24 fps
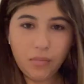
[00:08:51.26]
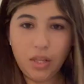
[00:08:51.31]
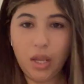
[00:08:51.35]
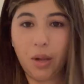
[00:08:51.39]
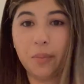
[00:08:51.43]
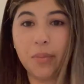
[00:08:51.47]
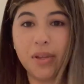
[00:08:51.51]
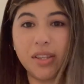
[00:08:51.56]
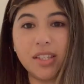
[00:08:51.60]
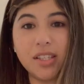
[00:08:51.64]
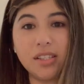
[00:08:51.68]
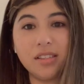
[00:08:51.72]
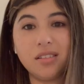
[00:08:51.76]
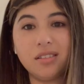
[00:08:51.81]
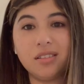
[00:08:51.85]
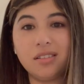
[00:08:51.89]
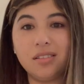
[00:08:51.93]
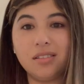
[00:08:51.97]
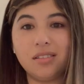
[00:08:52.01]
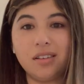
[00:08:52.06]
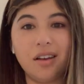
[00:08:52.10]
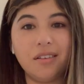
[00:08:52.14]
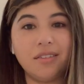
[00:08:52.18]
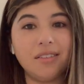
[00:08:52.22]
But this is the
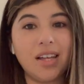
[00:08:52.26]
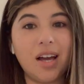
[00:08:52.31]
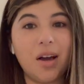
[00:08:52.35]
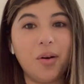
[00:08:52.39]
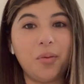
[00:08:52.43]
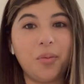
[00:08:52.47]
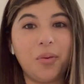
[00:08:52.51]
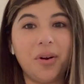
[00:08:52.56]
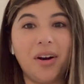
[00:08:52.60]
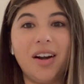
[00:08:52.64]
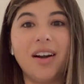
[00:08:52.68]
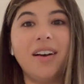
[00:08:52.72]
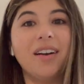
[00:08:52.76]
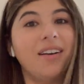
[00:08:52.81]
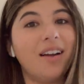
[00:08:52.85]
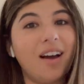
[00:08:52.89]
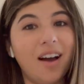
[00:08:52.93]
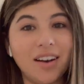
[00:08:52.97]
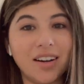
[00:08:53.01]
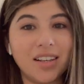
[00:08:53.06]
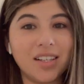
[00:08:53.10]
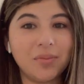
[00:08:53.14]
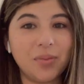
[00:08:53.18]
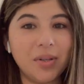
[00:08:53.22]
stuff that were
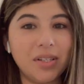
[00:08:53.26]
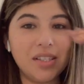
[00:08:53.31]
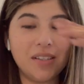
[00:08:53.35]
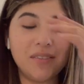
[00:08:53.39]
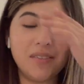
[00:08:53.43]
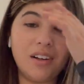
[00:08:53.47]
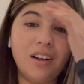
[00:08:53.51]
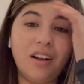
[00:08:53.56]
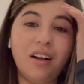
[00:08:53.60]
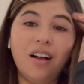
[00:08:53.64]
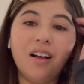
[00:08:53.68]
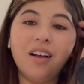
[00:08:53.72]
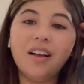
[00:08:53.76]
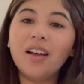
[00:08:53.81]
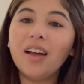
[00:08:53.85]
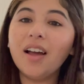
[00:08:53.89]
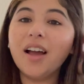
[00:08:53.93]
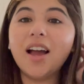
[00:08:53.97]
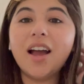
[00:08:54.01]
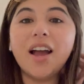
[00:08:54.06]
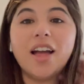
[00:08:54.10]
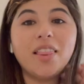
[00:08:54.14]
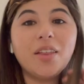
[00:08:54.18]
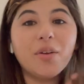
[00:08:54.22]
not expensive at all,
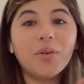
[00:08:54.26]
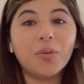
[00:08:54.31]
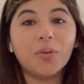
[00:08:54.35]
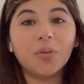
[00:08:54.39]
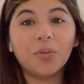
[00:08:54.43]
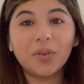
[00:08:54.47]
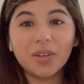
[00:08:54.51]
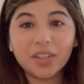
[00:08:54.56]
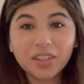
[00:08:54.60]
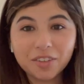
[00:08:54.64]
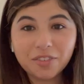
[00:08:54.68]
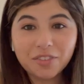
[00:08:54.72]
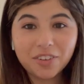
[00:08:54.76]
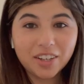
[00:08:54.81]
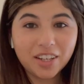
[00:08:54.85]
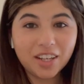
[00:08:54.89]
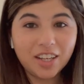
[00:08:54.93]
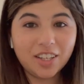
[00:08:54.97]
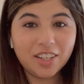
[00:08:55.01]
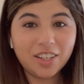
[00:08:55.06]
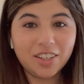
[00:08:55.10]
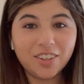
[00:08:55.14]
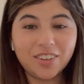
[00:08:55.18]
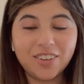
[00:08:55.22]
and they were really
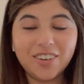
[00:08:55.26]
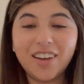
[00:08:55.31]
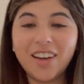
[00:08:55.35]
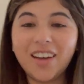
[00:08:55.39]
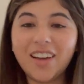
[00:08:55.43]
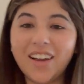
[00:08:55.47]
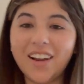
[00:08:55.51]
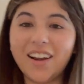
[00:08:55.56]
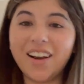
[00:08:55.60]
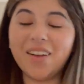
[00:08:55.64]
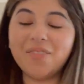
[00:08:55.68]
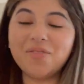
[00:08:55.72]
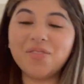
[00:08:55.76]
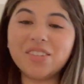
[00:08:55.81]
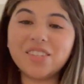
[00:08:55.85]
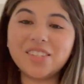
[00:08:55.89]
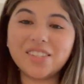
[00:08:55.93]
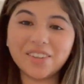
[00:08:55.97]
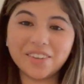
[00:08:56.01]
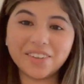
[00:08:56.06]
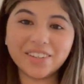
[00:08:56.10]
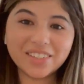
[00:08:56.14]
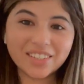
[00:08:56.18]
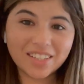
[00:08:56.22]
freaking cute, and I'm
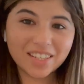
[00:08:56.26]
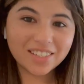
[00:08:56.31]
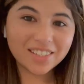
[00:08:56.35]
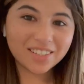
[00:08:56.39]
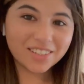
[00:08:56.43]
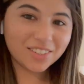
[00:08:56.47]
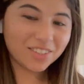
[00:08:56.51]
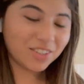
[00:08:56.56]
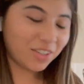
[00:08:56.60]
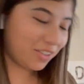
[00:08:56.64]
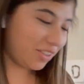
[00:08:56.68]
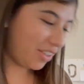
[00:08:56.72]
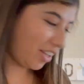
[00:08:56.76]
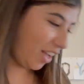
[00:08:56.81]
so excited to show you